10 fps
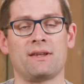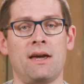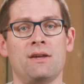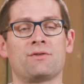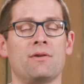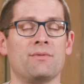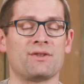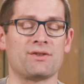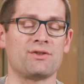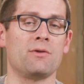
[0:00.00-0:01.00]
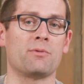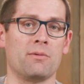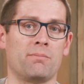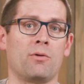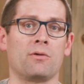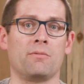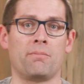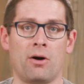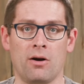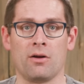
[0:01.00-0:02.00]
The case rim is a super
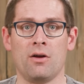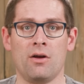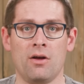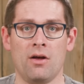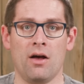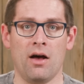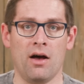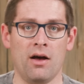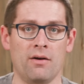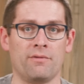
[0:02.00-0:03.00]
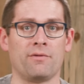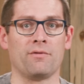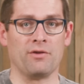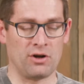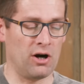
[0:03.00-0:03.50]
important part of the